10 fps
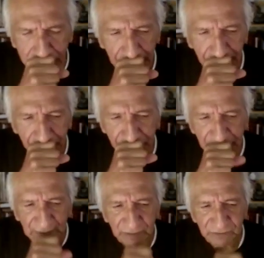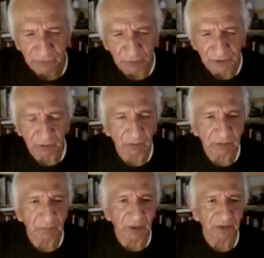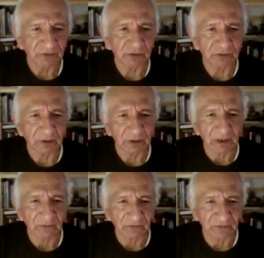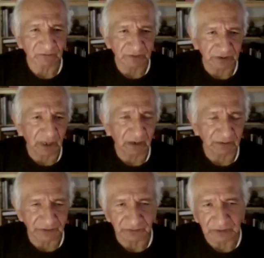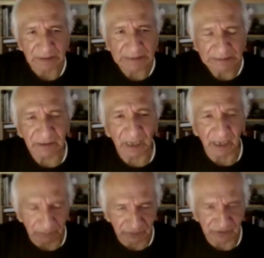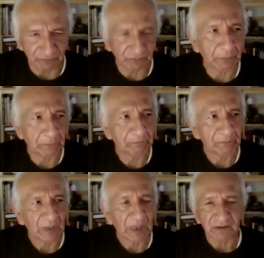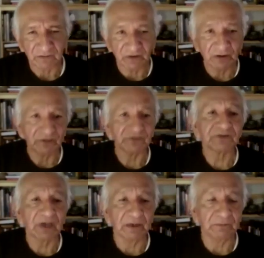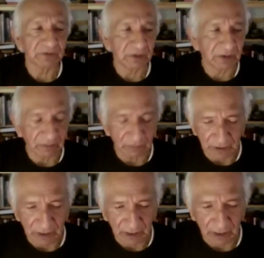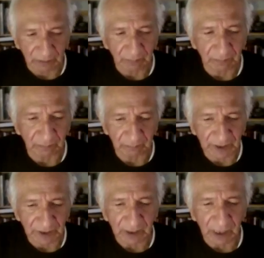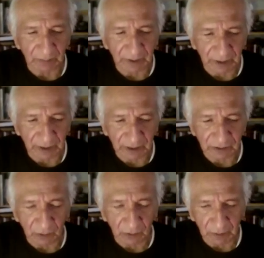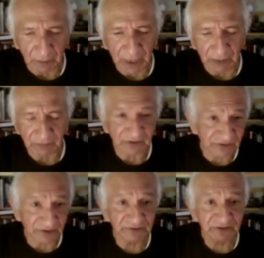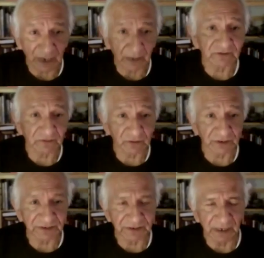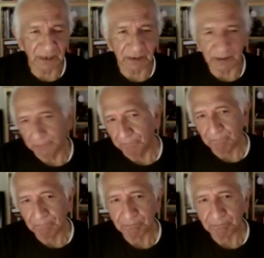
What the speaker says: So we talked about certain levels of intelligence, types of the various types, and I made a comment and I told them about the 6 types of Christianity,